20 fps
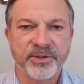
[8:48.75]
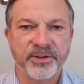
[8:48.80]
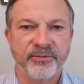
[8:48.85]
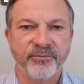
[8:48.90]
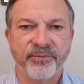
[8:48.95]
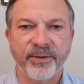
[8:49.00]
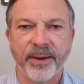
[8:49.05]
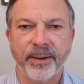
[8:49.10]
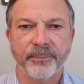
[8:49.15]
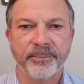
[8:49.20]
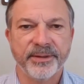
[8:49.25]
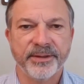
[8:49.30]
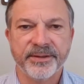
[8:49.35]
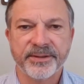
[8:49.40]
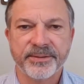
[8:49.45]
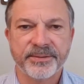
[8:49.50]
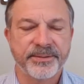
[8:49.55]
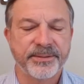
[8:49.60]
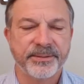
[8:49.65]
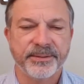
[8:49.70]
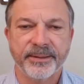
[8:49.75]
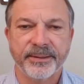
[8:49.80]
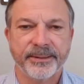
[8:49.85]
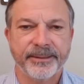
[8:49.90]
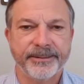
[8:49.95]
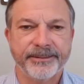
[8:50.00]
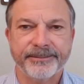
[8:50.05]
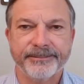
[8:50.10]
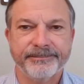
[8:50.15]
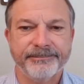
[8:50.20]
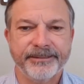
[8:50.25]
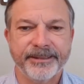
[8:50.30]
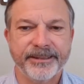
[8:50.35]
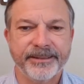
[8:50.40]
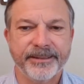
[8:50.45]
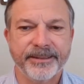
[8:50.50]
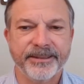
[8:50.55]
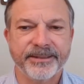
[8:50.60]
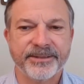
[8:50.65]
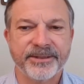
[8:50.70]
in families.
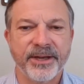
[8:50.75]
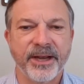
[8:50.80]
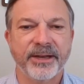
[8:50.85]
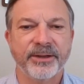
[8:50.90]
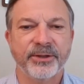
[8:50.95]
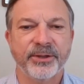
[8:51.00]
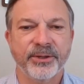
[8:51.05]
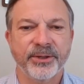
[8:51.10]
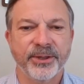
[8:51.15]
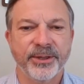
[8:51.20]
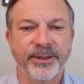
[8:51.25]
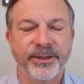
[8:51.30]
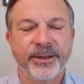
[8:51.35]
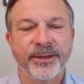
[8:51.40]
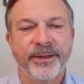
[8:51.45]
It's not good.